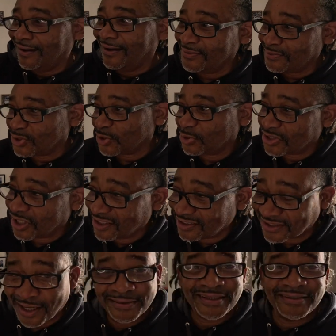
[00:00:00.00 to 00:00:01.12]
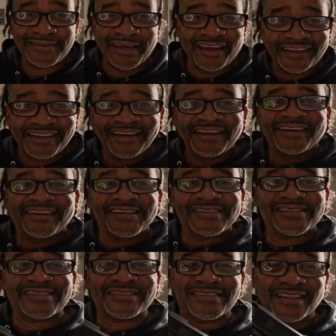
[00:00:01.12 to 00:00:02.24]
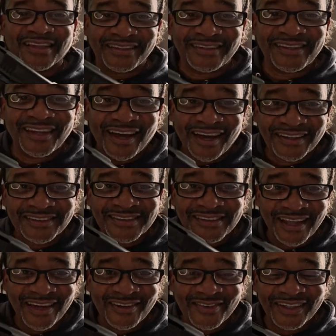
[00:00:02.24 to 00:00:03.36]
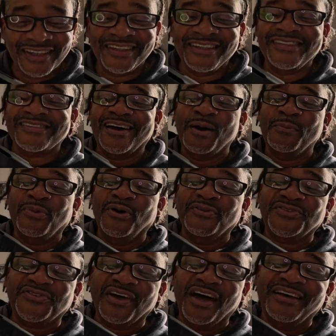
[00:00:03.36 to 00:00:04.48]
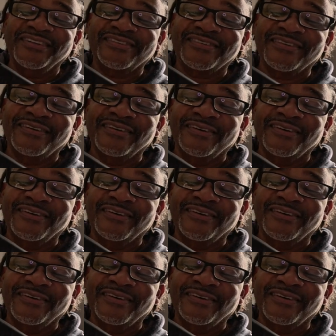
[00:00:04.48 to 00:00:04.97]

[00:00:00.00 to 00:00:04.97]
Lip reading: I'm so tongue-tied today. Slide lock, slide release on both sides.